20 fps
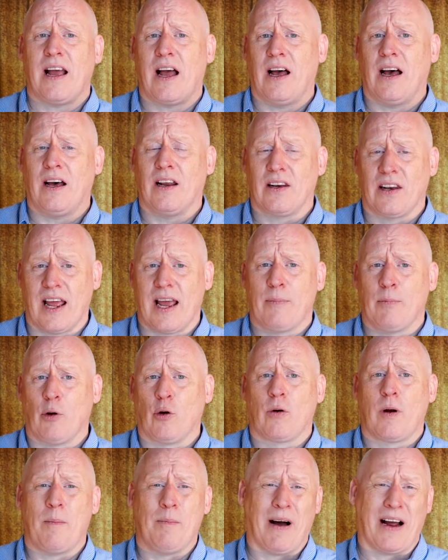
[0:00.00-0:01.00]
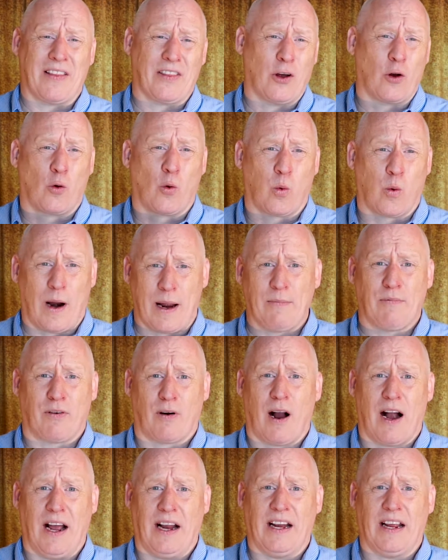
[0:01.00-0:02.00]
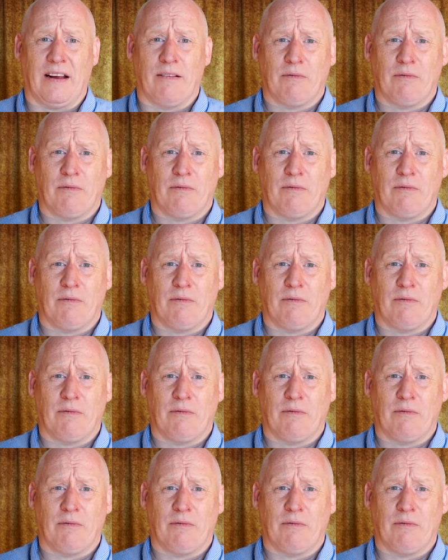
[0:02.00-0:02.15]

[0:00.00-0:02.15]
labeled by their grape variety.